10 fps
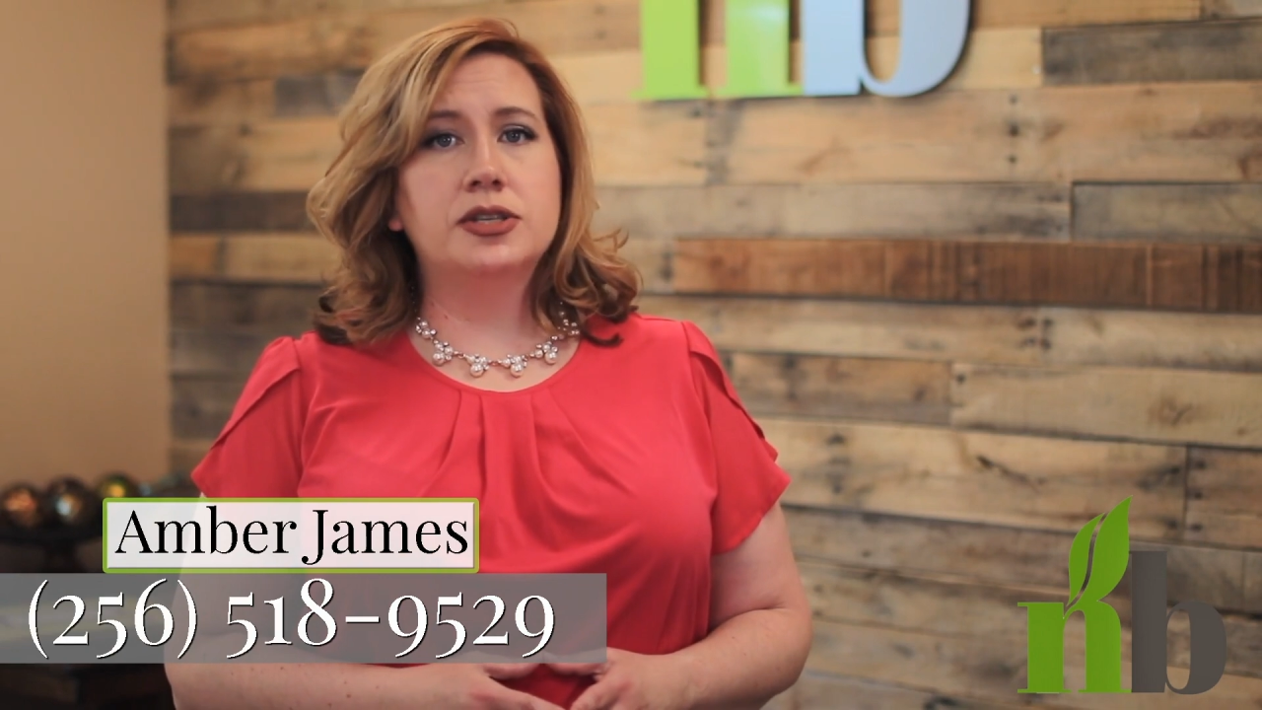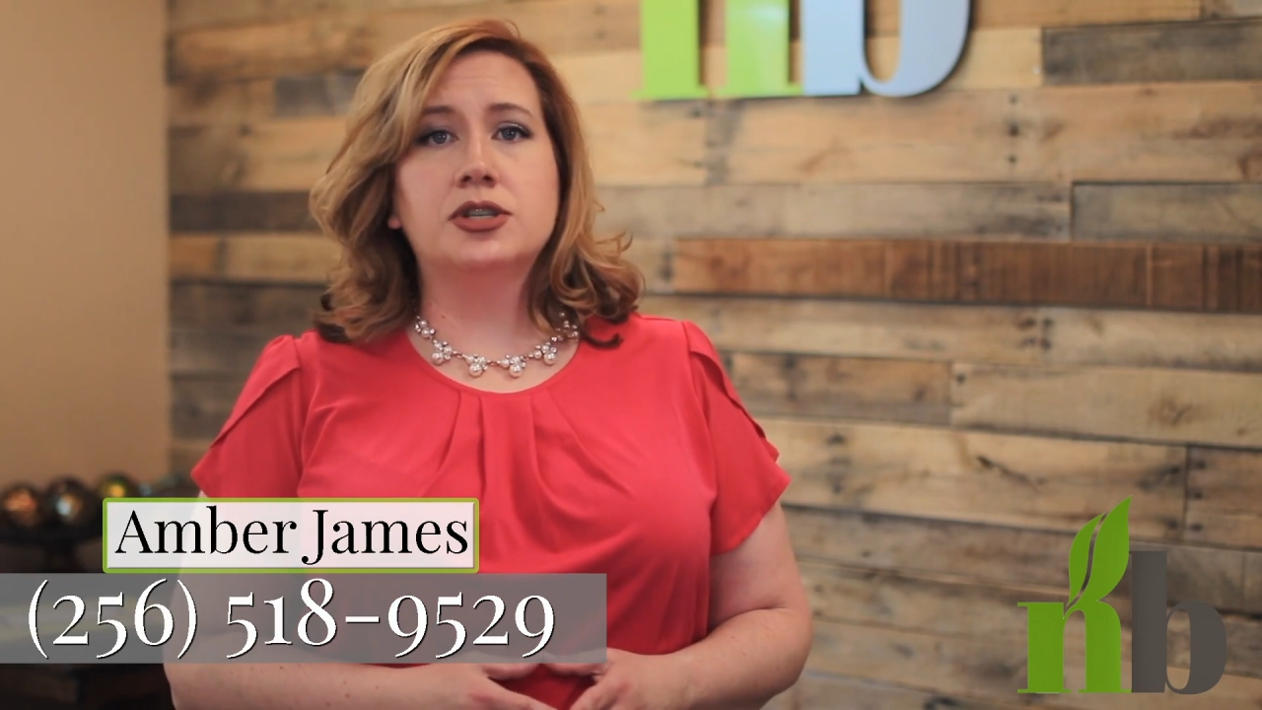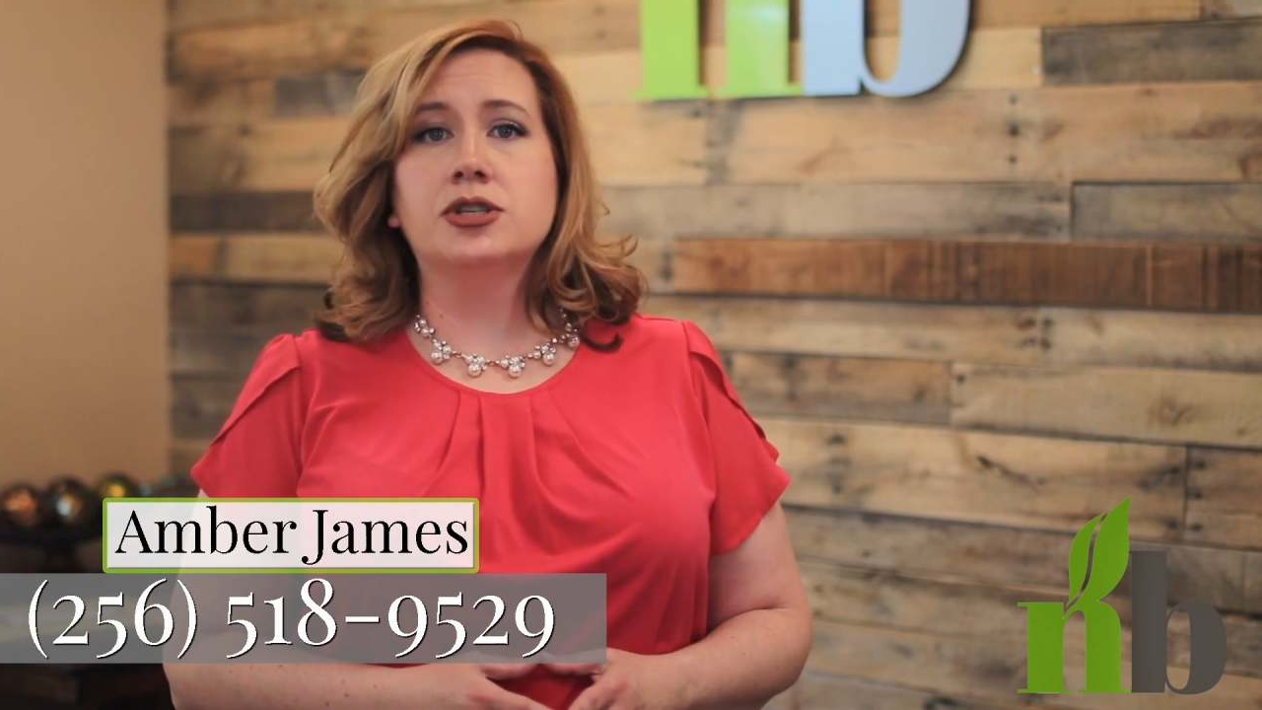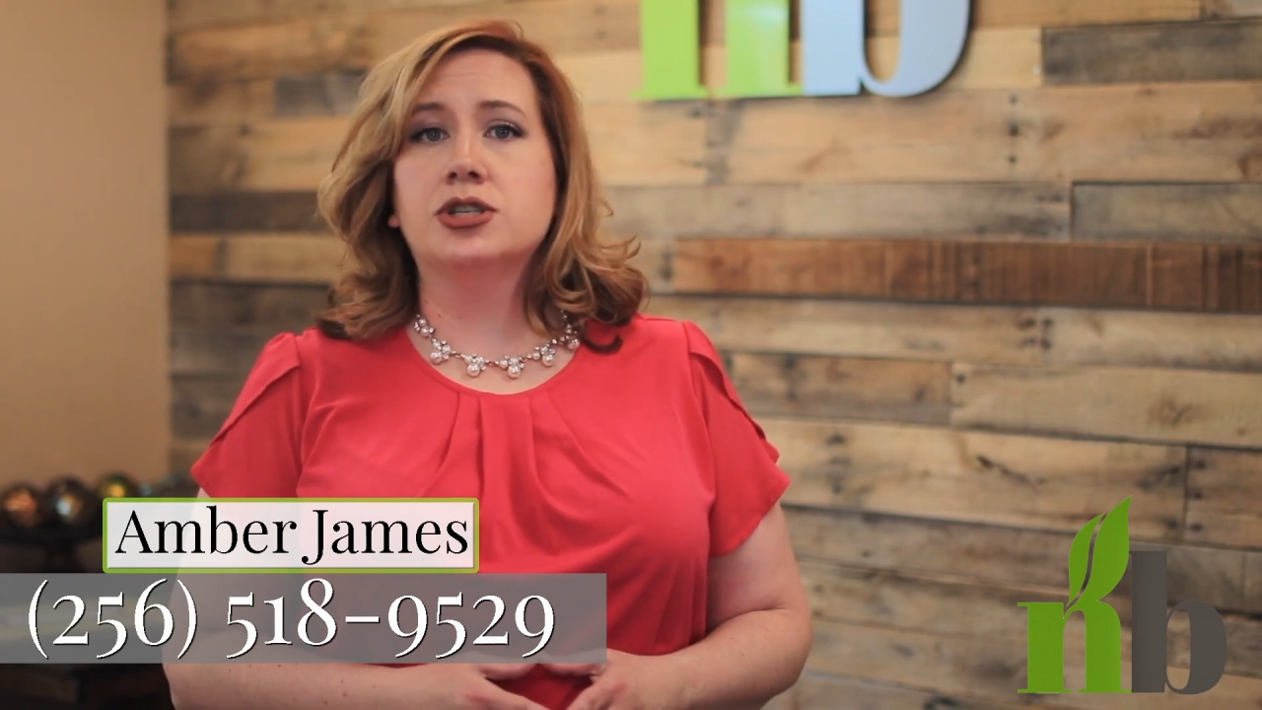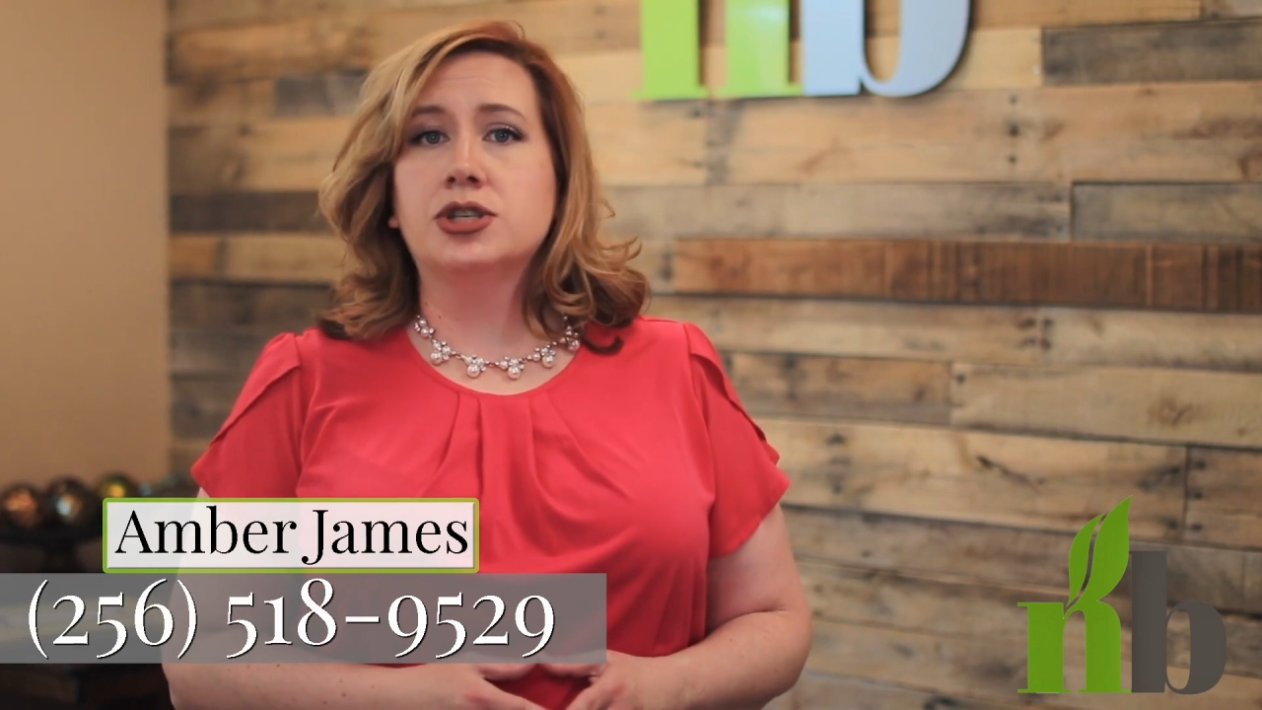such as